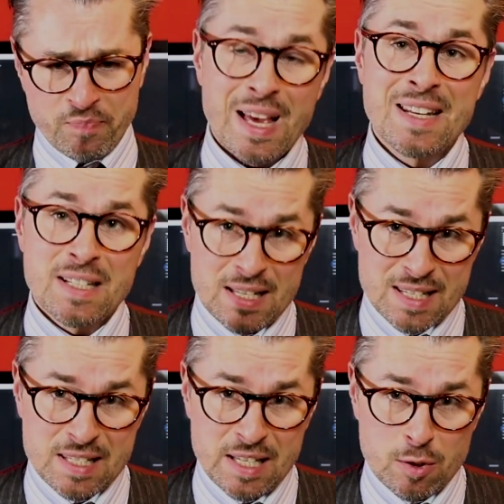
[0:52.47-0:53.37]
And he doesn't
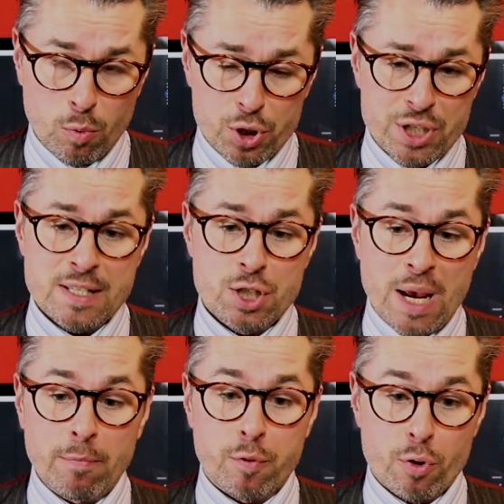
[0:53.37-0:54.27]
see the watch as a
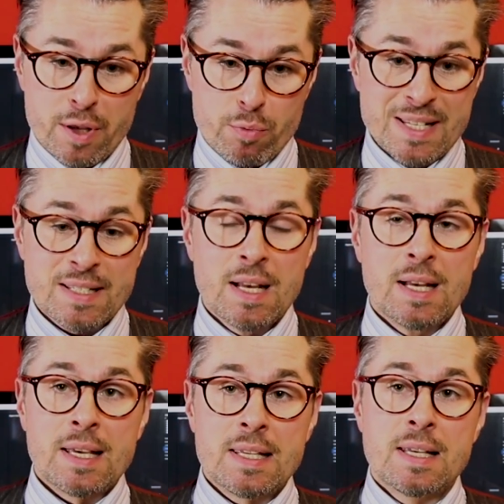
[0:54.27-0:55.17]
gem for the wrist.
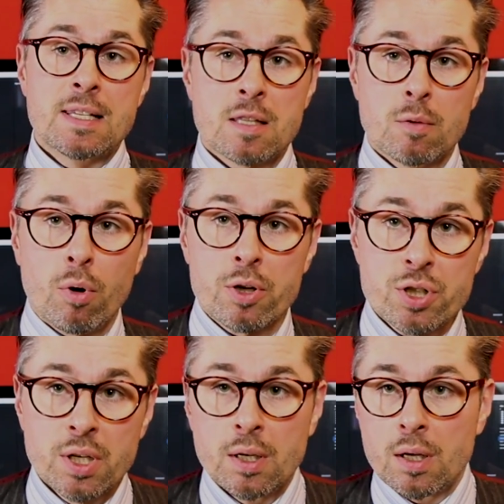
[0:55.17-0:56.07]
He sees the
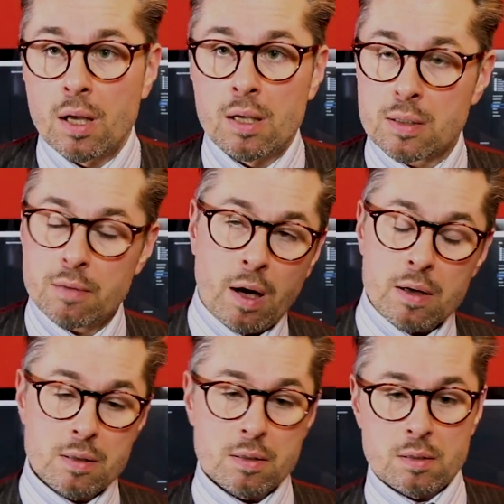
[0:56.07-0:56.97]
watch as a
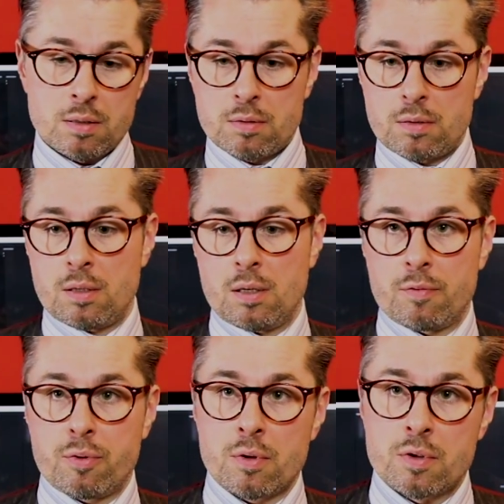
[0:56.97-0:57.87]
device
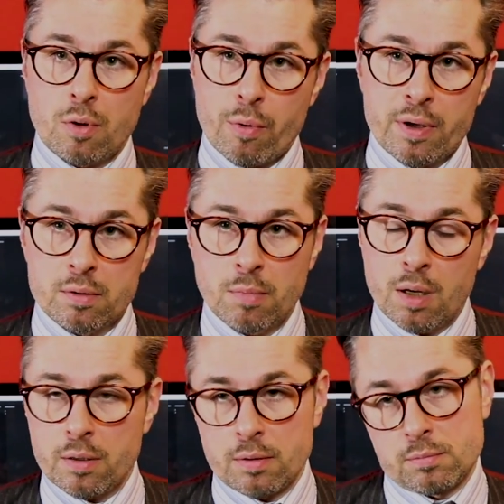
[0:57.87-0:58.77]
for storing
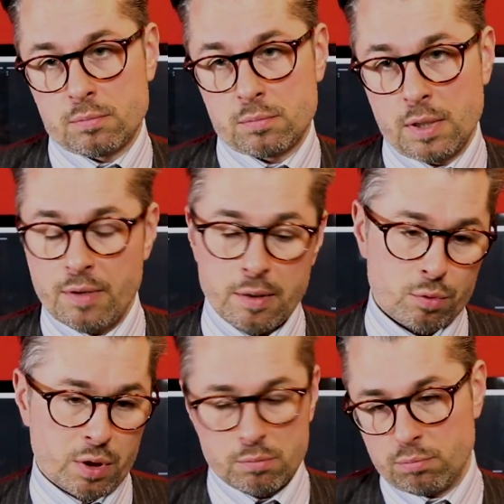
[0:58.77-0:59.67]
money. And then you
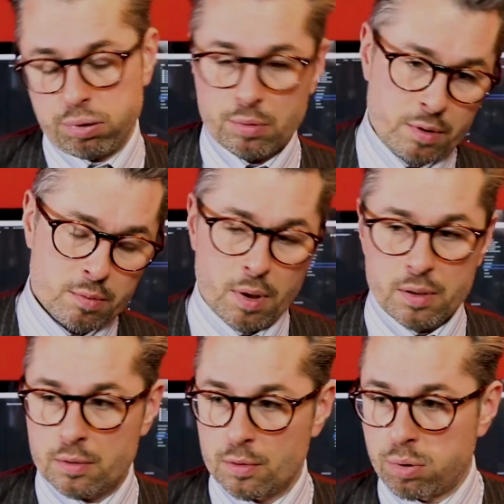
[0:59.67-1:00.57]
can put the
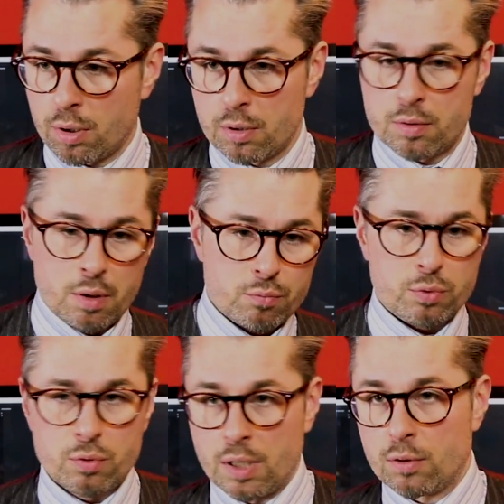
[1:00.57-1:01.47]
money in your pocket. You
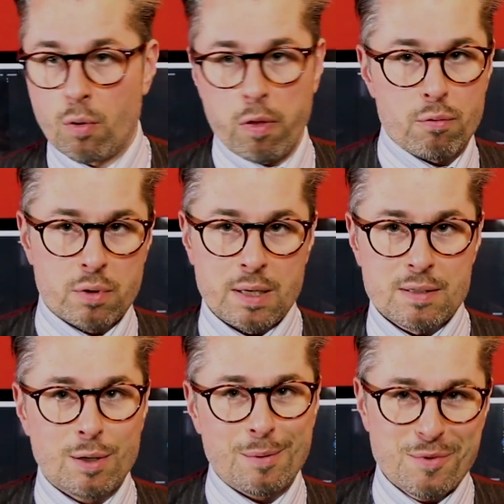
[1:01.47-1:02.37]
can go through
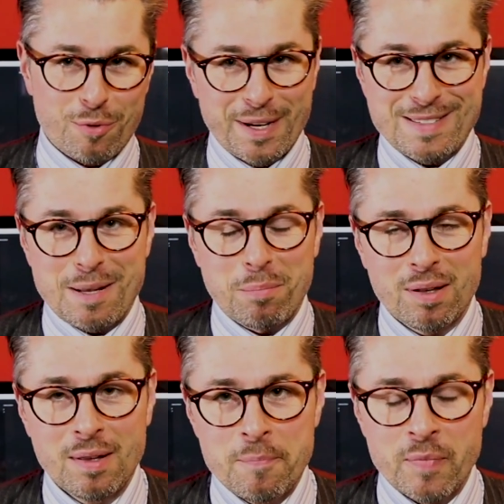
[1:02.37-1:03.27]
customs, for
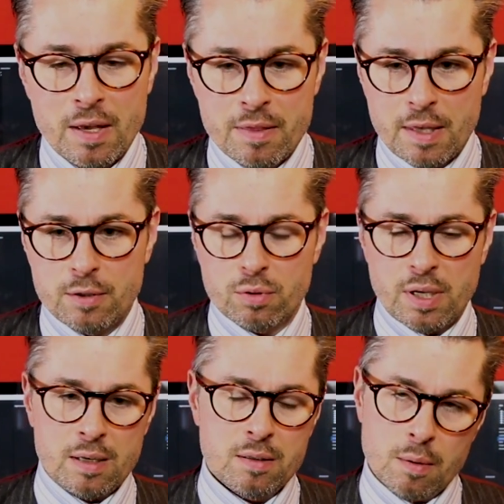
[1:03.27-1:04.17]
example, and then you
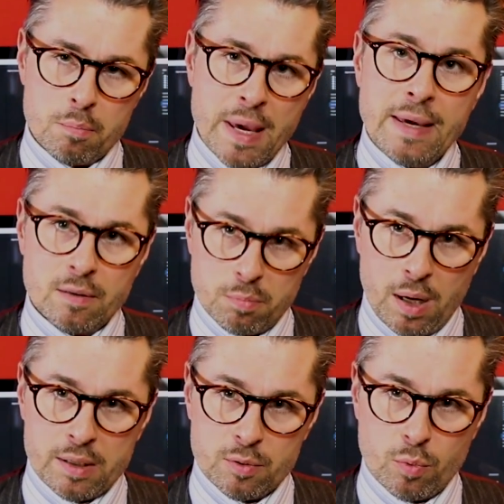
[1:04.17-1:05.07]
can make
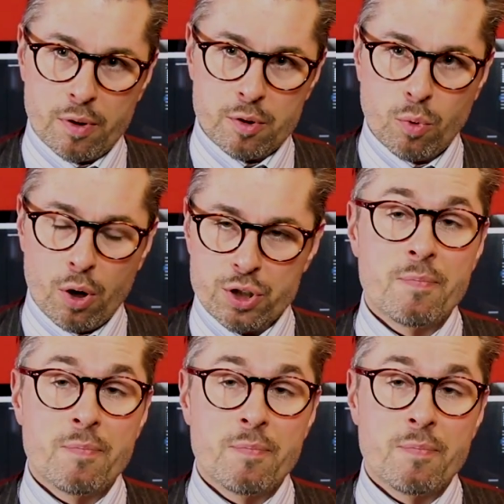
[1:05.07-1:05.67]
money with the watch.